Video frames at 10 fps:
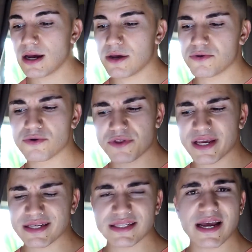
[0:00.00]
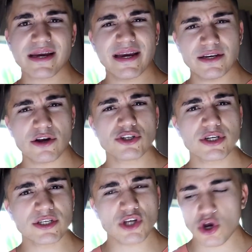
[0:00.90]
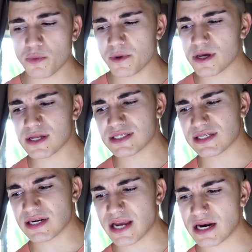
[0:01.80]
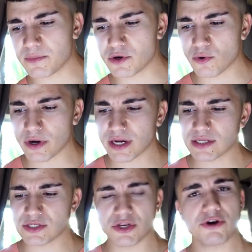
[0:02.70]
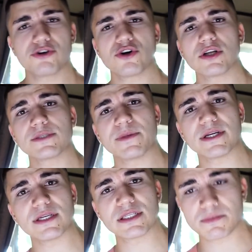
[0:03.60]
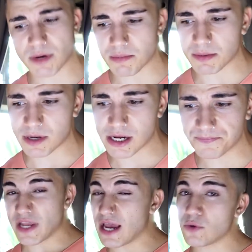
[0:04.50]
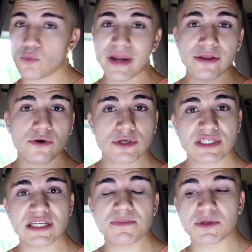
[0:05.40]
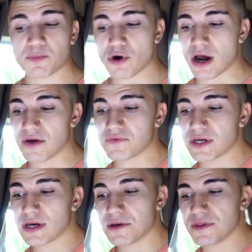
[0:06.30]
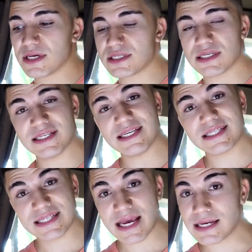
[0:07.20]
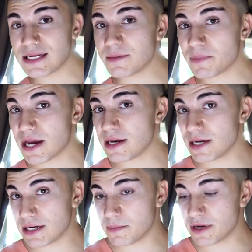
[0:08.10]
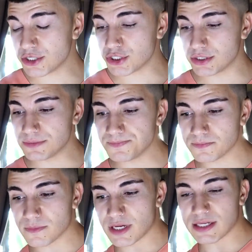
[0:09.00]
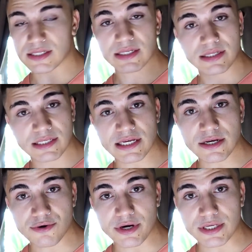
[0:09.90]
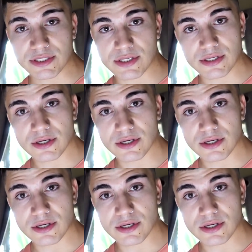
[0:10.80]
through things like endogenous opiates and cannabinoids, neurotransmitters, blah, blah, blah. And when you're sleep deprived, this descending pain inhibition is decreased.